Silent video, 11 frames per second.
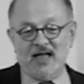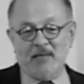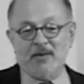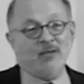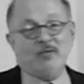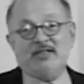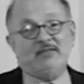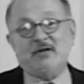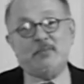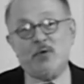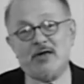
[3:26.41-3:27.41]
I mean, there was
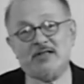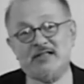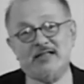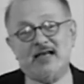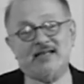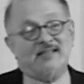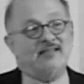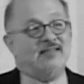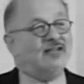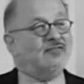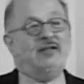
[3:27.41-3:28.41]
even a point in the 19th
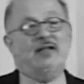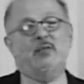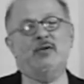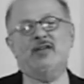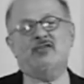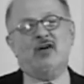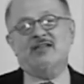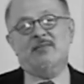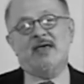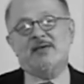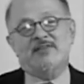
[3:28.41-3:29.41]
century when they tried
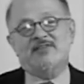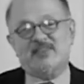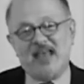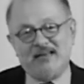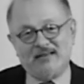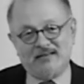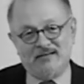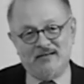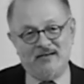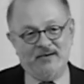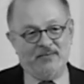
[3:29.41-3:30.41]
to make him a saint.
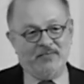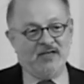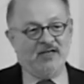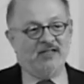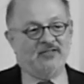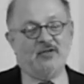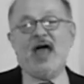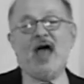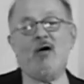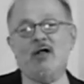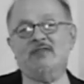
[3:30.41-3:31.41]
So
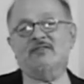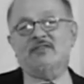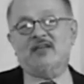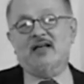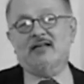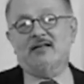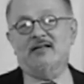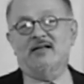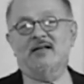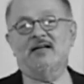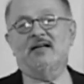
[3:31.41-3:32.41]
now all of a sudden,
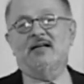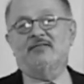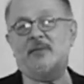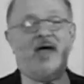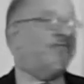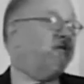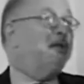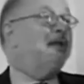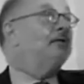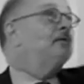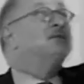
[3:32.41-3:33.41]
from having
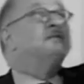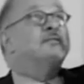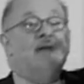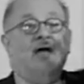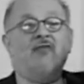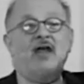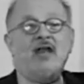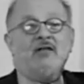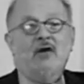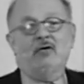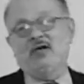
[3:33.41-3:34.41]
been a great
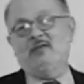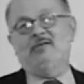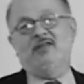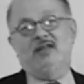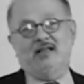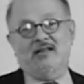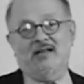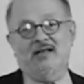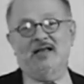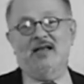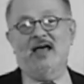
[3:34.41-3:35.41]
hero, he was
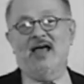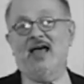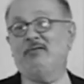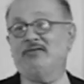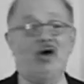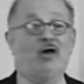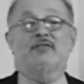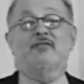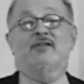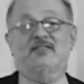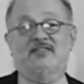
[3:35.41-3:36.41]
nothing. It was hard
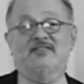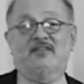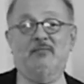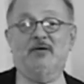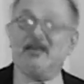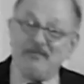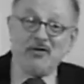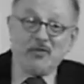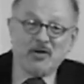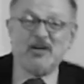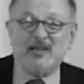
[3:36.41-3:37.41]
for us to stomach, even
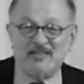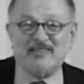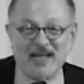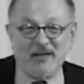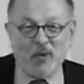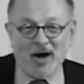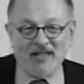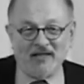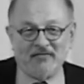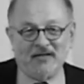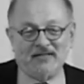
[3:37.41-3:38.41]
though we could understand why
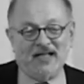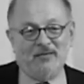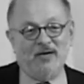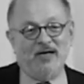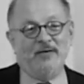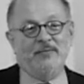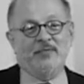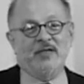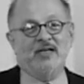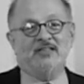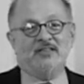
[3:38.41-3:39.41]
they felt that way.
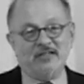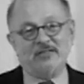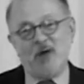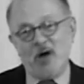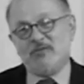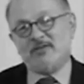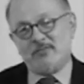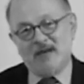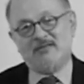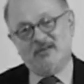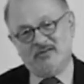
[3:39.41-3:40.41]
So this poem is
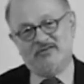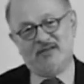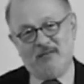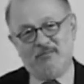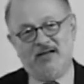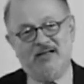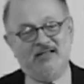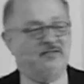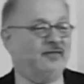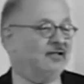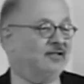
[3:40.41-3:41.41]
about those
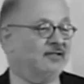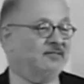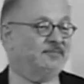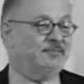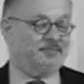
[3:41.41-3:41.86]
complicated feelings.